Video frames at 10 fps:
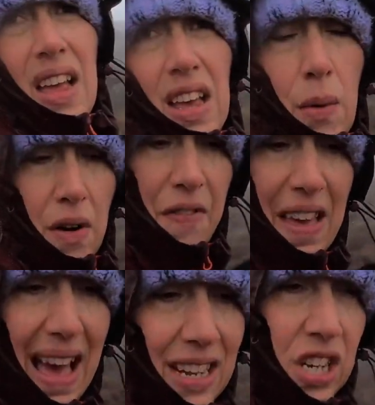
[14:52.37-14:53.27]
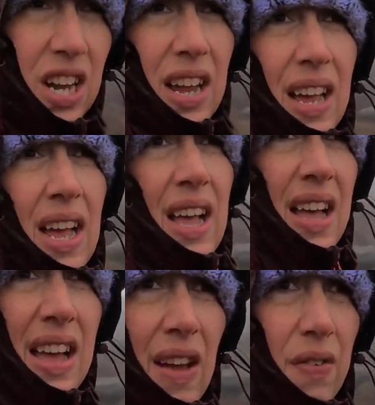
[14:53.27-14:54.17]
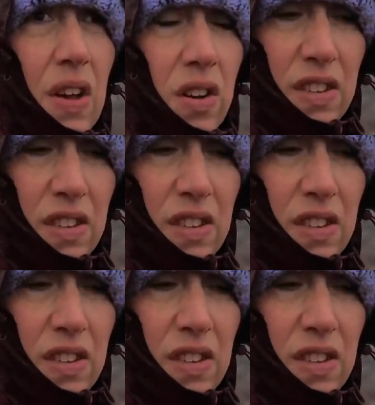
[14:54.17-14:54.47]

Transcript: go off the edge if you got